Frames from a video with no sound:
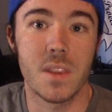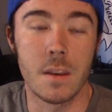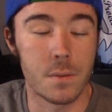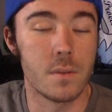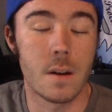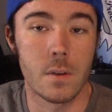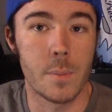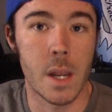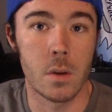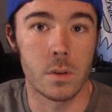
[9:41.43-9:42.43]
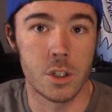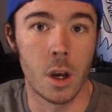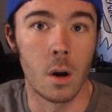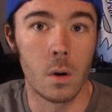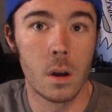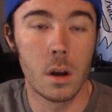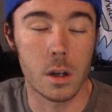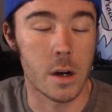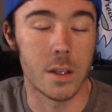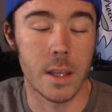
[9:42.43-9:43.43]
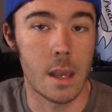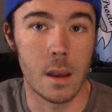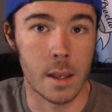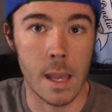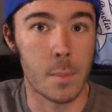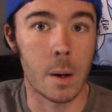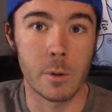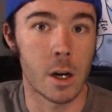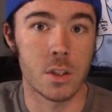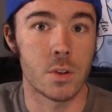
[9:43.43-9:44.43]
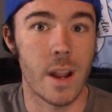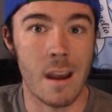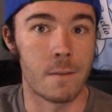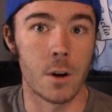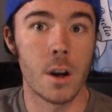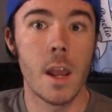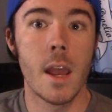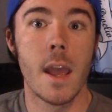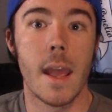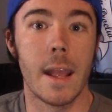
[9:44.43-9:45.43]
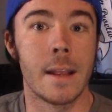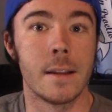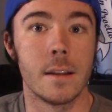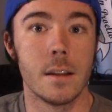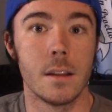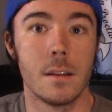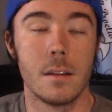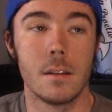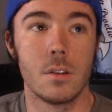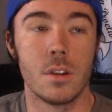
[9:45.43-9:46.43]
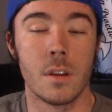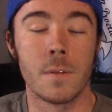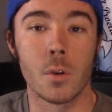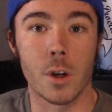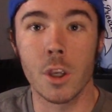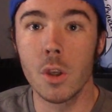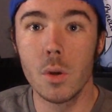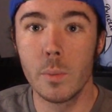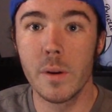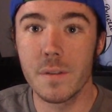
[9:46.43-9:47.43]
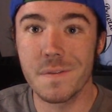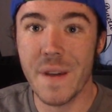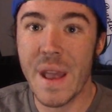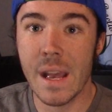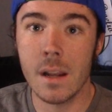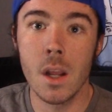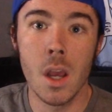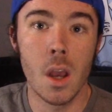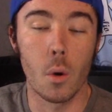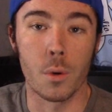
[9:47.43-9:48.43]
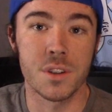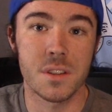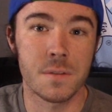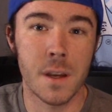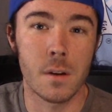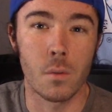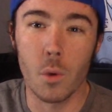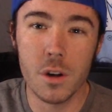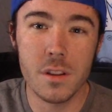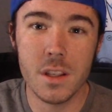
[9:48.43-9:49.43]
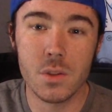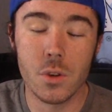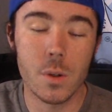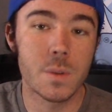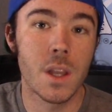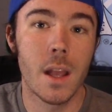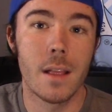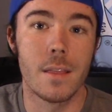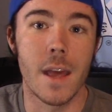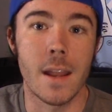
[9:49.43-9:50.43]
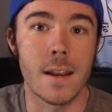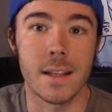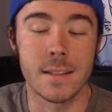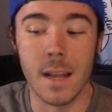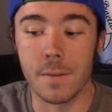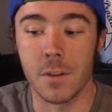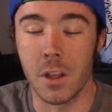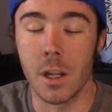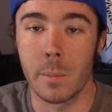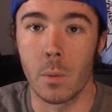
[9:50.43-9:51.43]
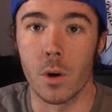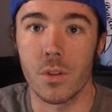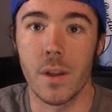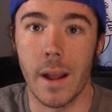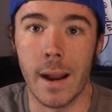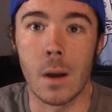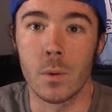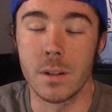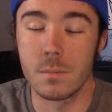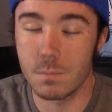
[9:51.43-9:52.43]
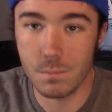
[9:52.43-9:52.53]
if you've never been to a show, a K-pop concert ever. And if you're a Cube fan or just a fan of one of these groups, then it's definitely going to be worth it. And I would